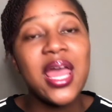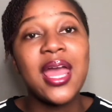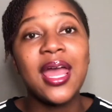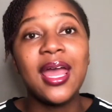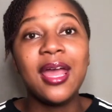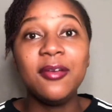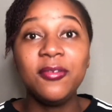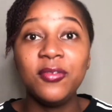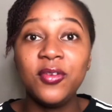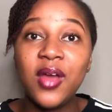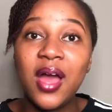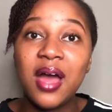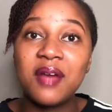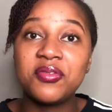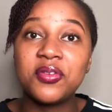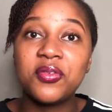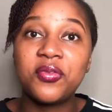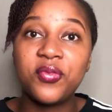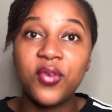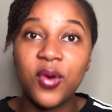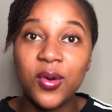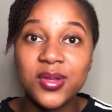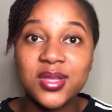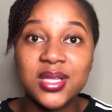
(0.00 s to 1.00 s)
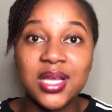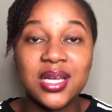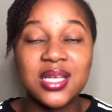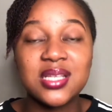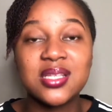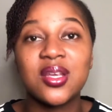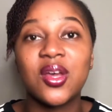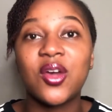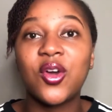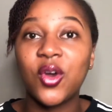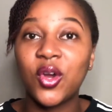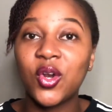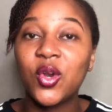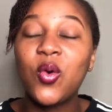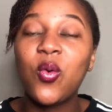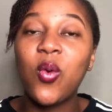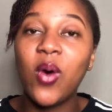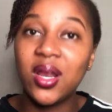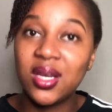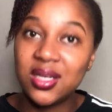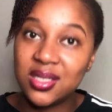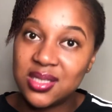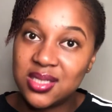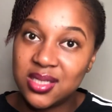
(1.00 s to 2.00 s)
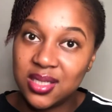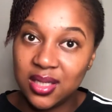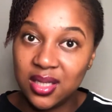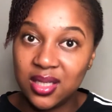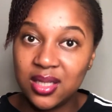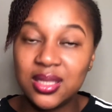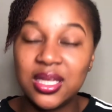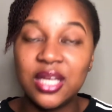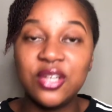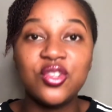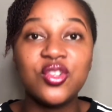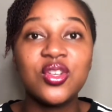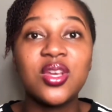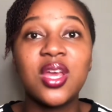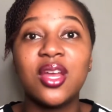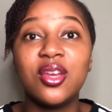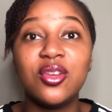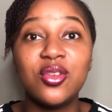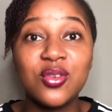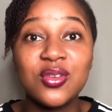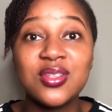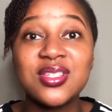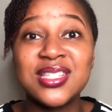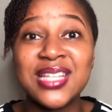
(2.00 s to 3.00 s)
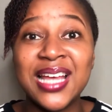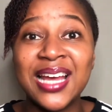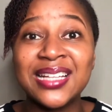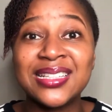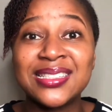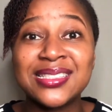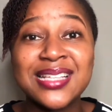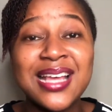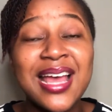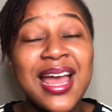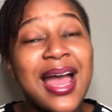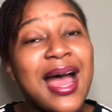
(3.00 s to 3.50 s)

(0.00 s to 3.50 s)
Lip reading: If you have a phone that is a good quality, then you can use that.